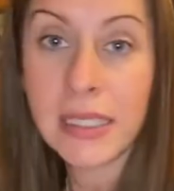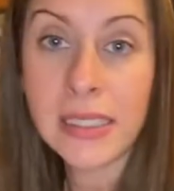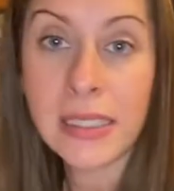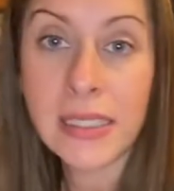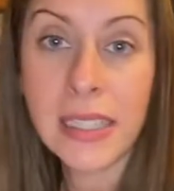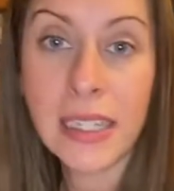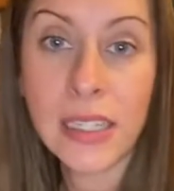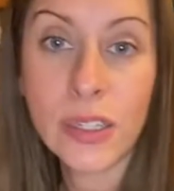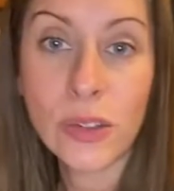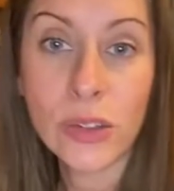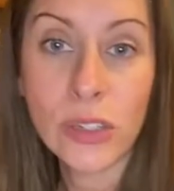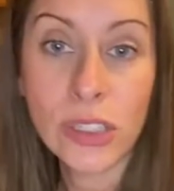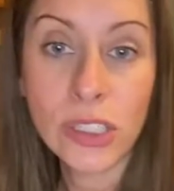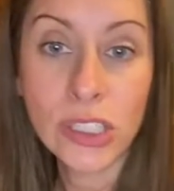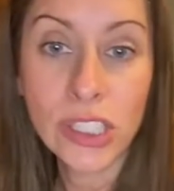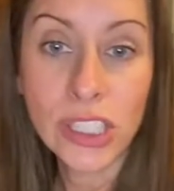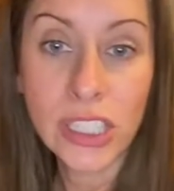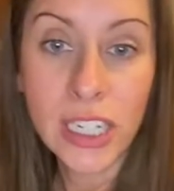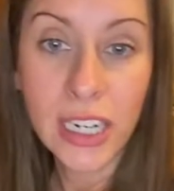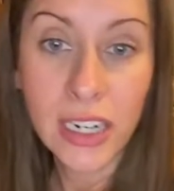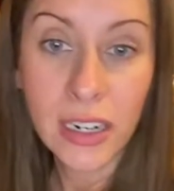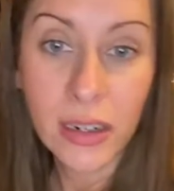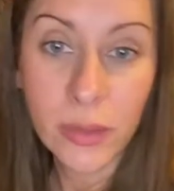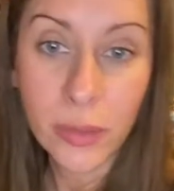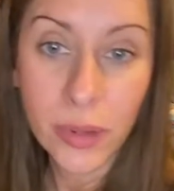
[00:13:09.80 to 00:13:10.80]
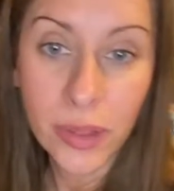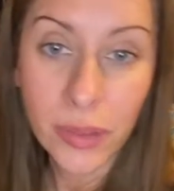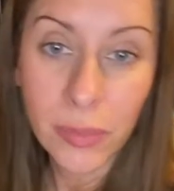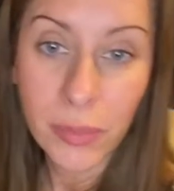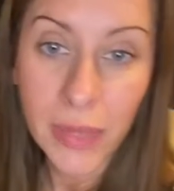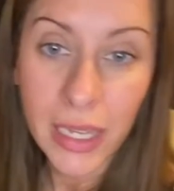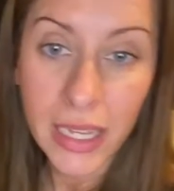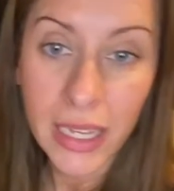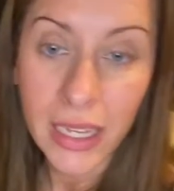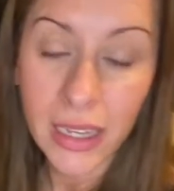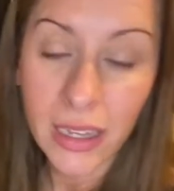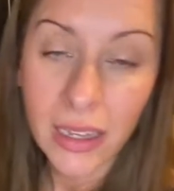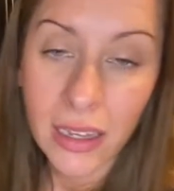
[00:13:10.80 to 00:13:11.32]
that you can share with
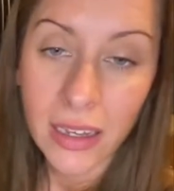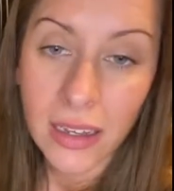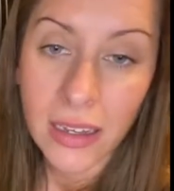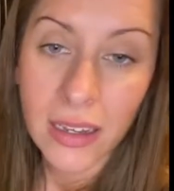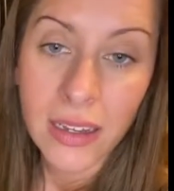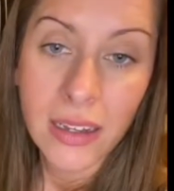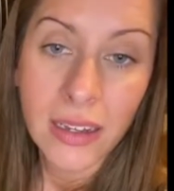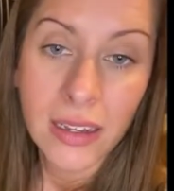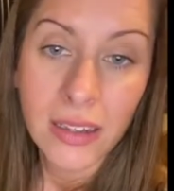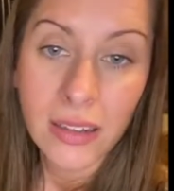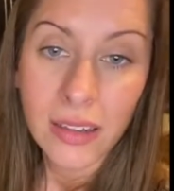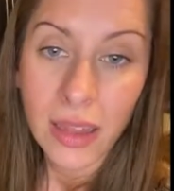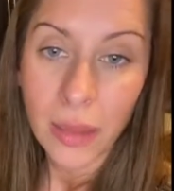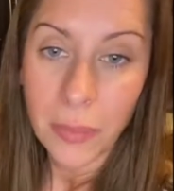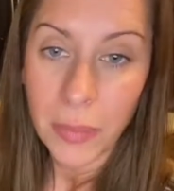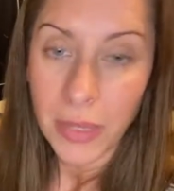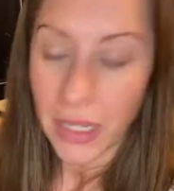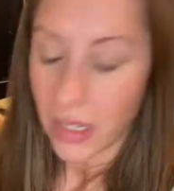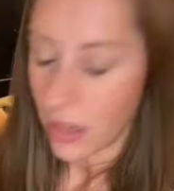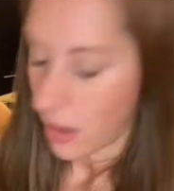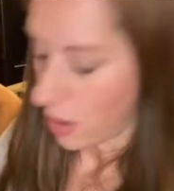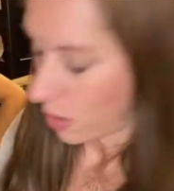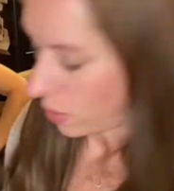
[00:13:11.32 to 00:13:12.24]
me, let me know